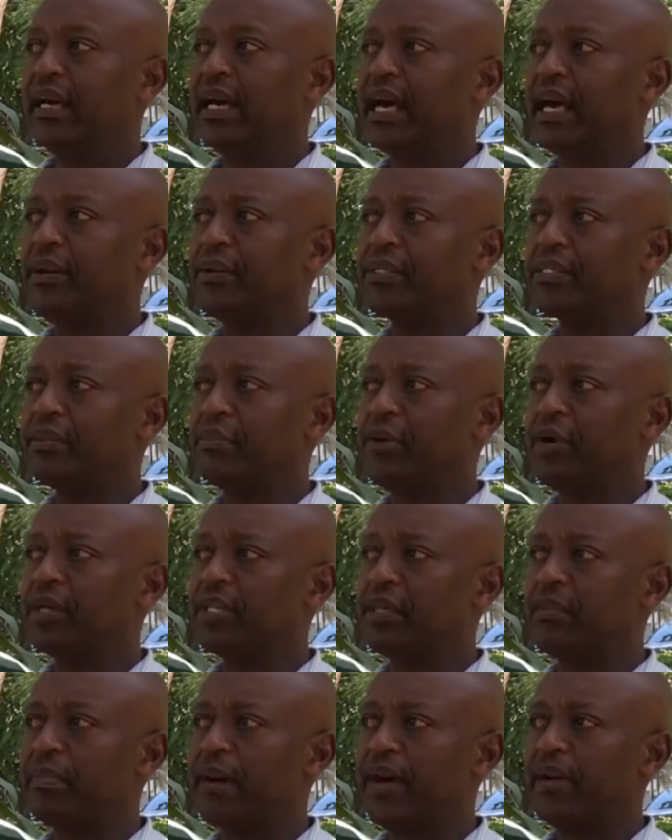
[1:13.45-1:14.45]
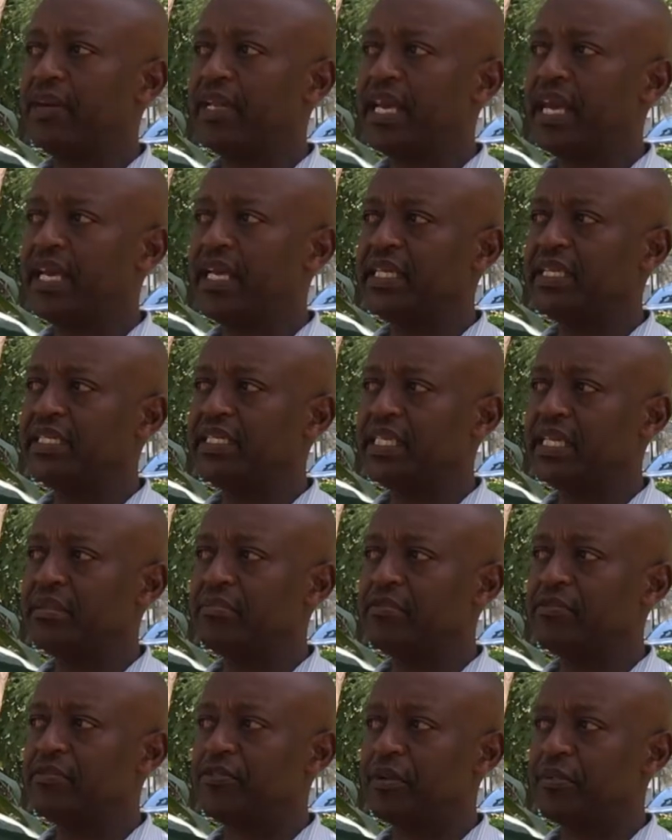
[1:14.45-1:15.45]
I was among the pioneering
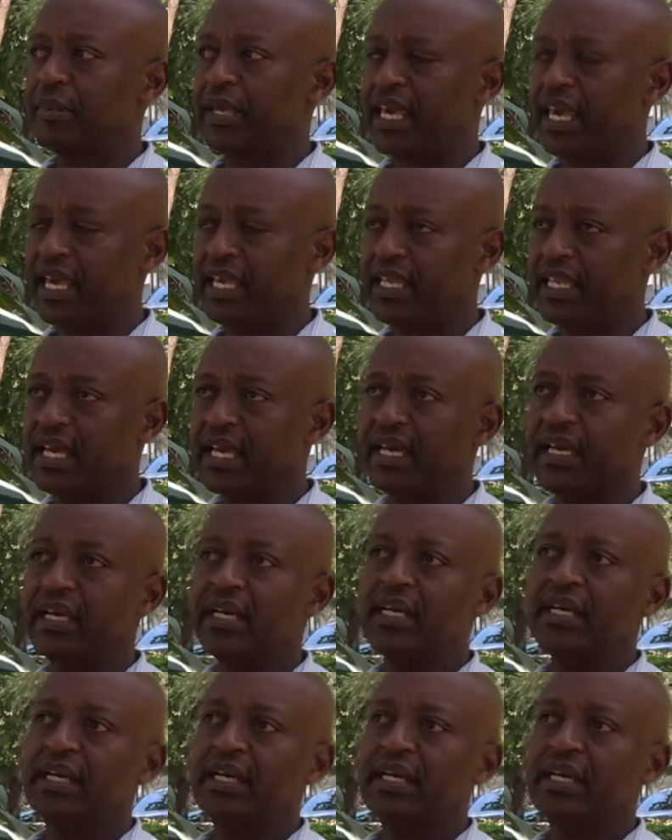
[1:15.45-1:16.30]
team from Kenya